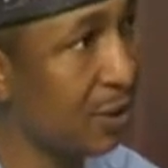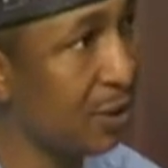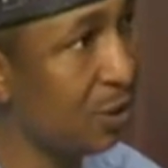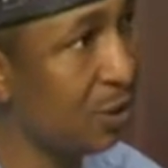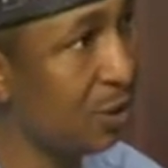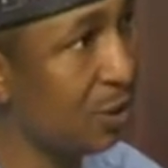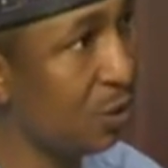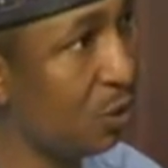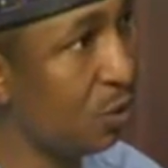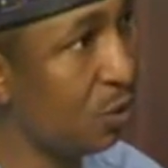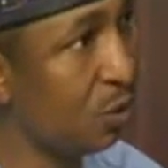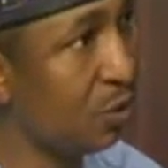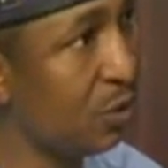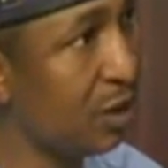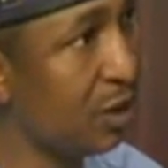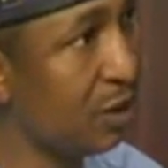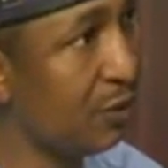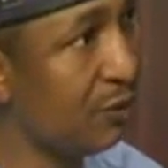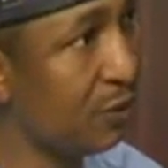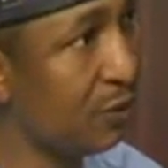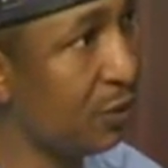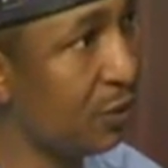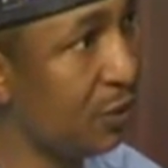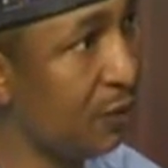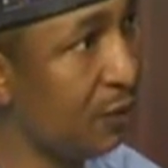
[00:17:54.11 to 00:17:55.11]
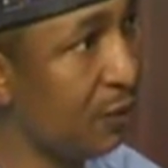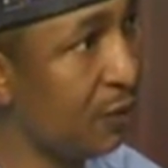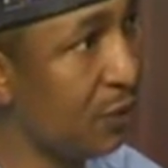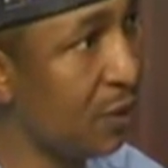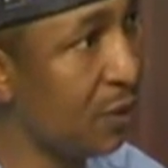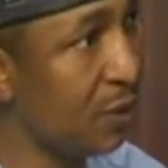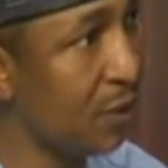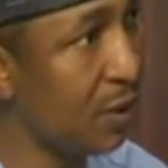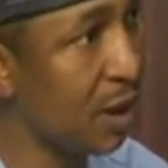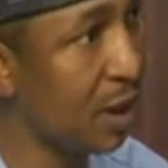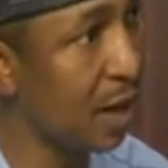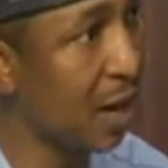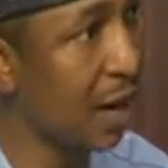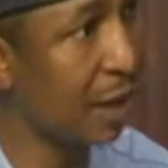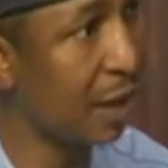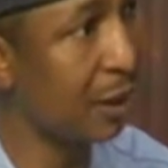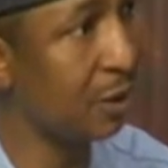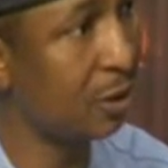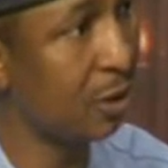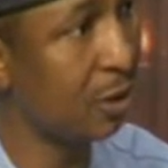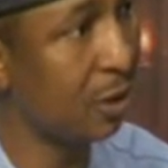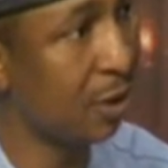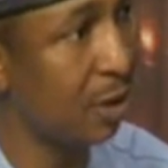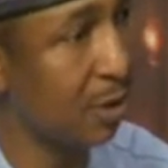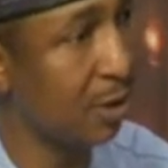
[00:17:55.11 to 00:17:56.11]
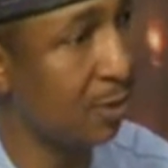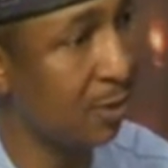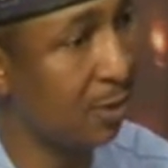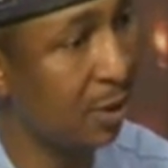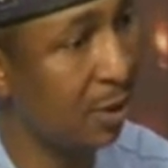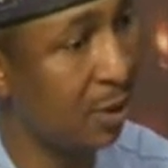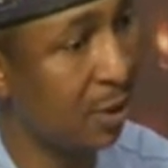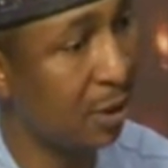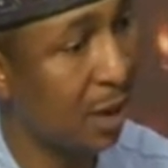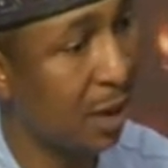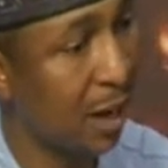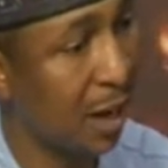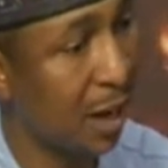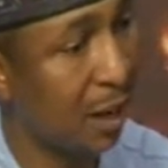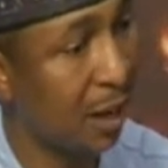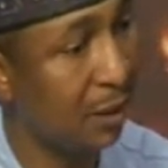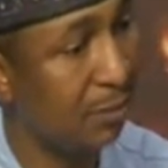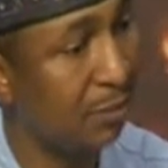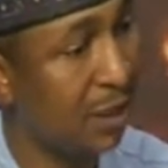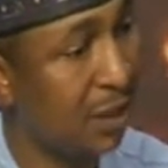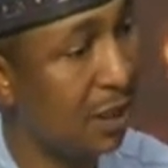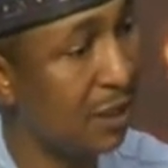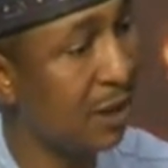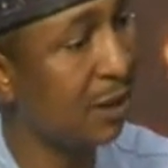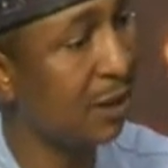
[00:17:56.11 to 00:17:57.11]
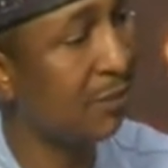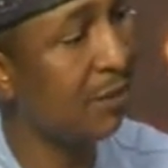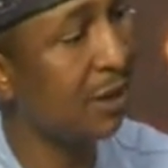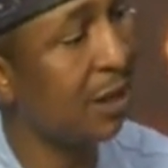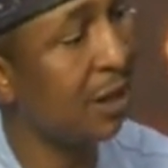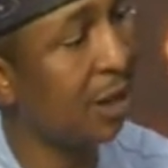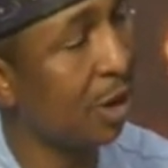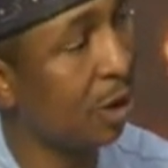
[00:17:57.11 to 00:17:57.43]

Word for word: you know, who they vote for and come and meet them money.